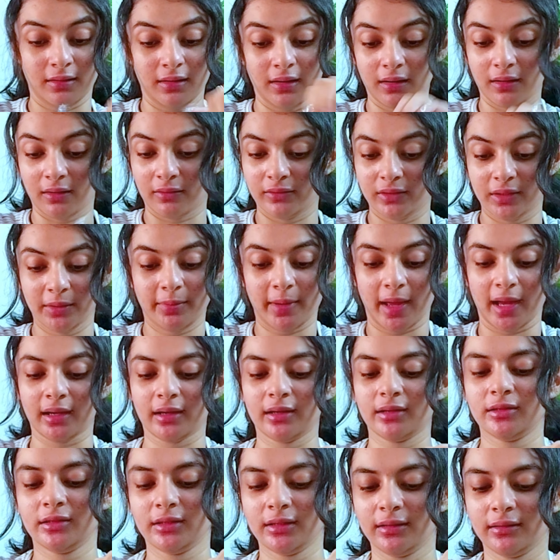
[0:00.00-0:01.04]
Love the
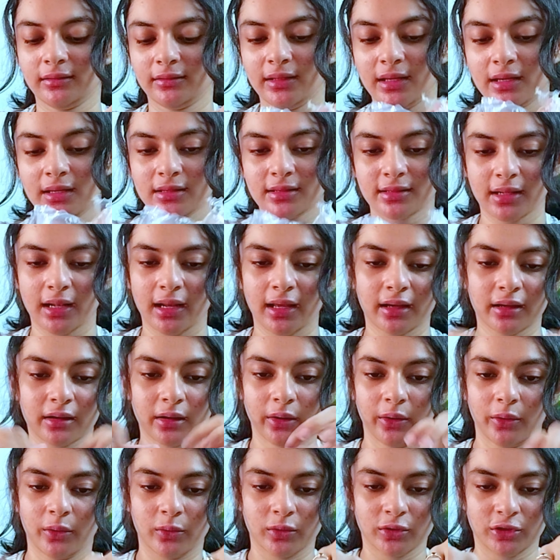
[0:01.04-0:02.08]
packaging. There's like
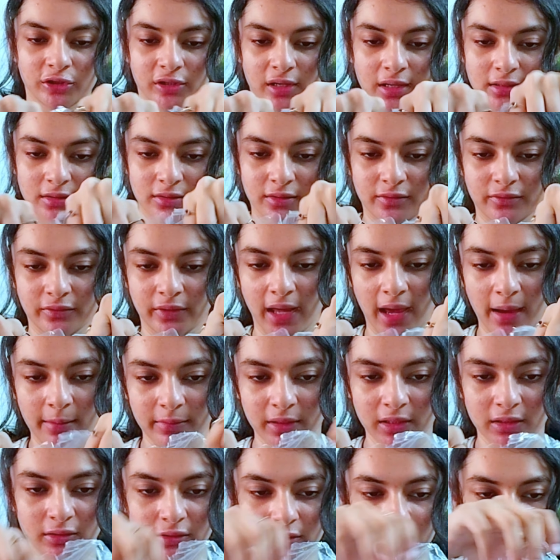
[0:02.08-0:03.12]
no chance of
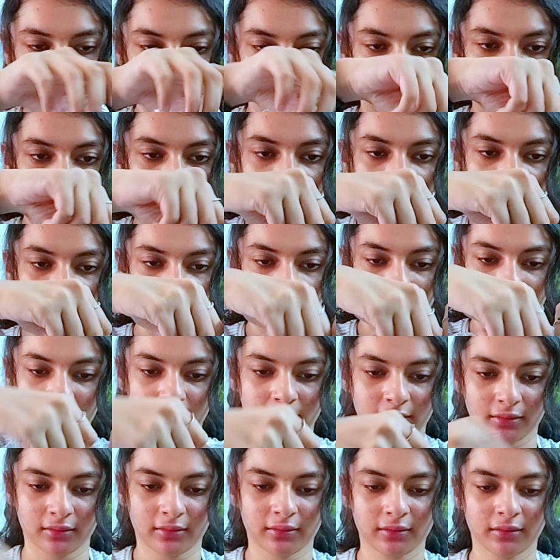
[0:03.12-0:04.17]
damage. I love it.
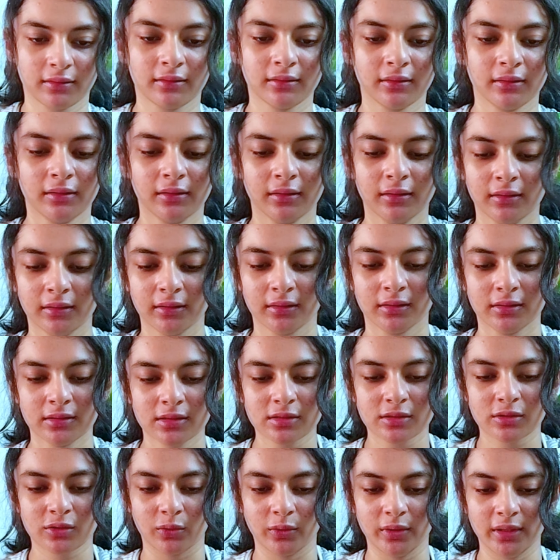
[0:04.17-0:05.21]

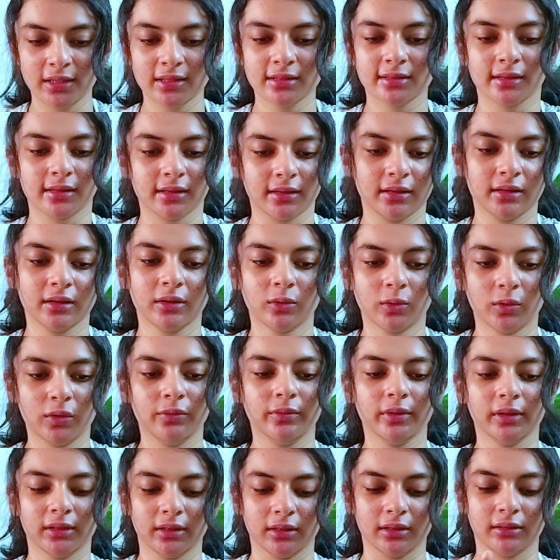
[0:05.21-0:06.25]
Sony is really good
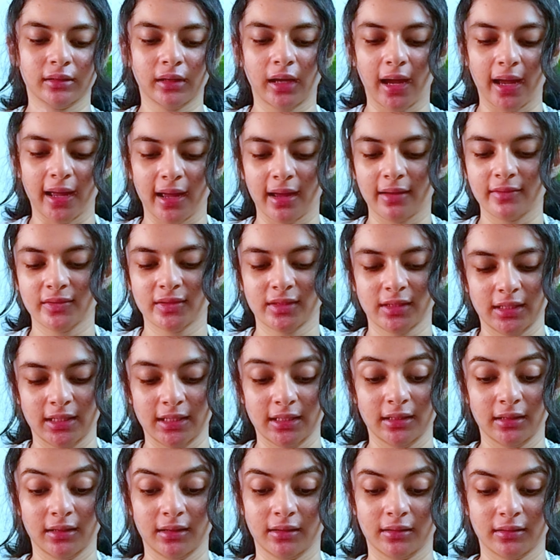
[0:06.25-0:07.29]
with it. I have
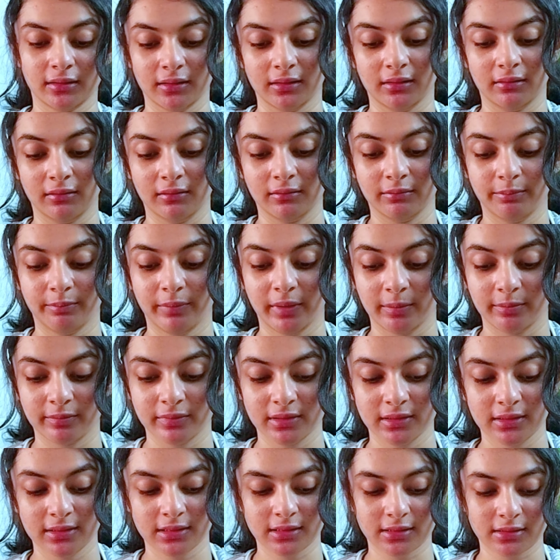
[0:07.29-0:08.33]
seen it in
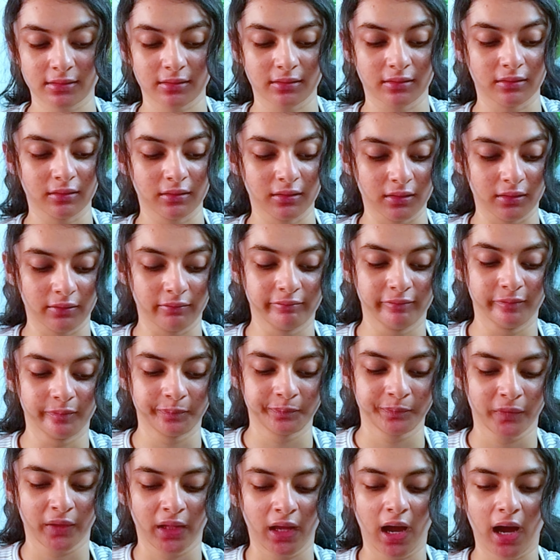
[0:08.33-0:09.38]
people's
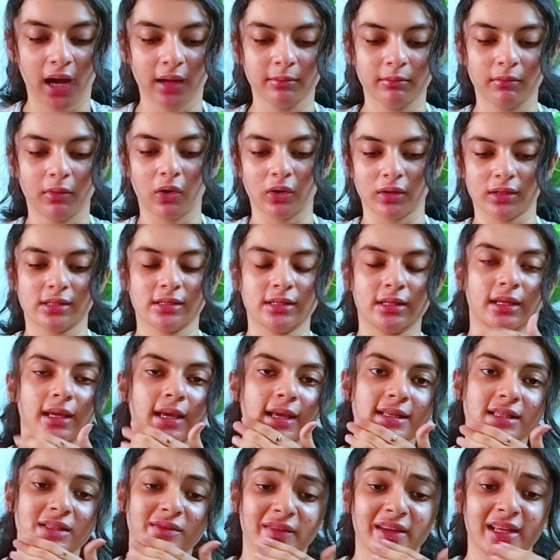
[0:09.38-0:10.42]
unboxing
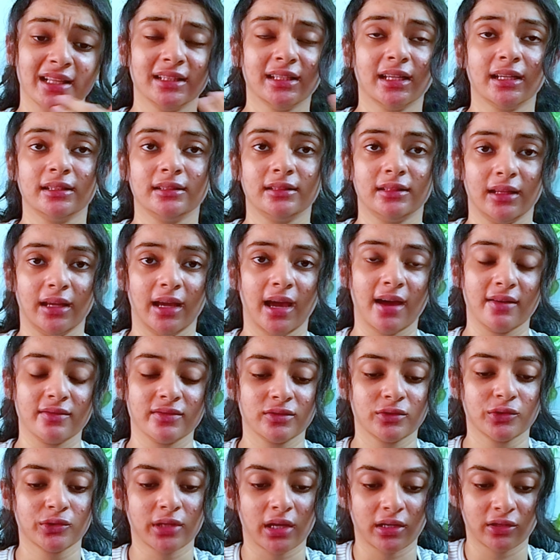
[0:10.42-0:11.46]
as well, that they
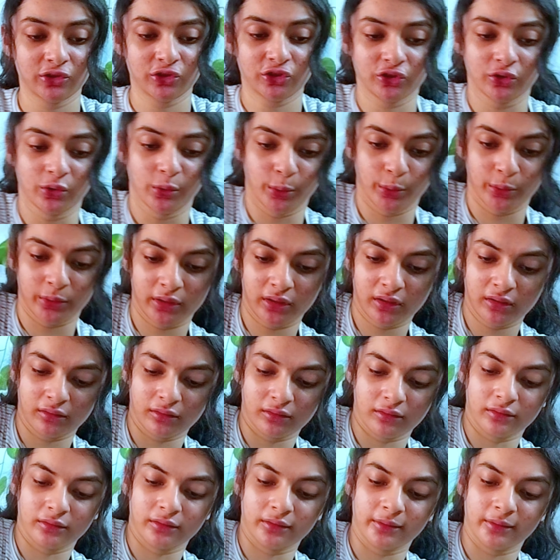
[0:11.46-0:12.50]
have such good